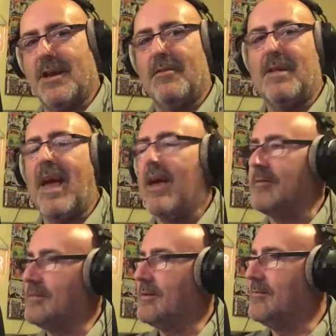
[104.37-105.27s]
though,
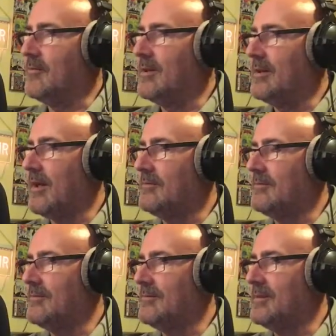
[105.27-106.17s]
now that we
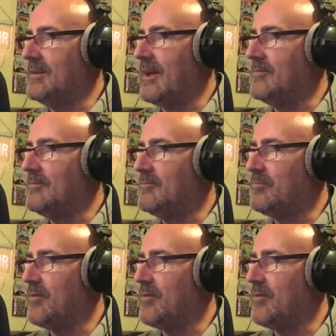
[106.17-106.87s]
don't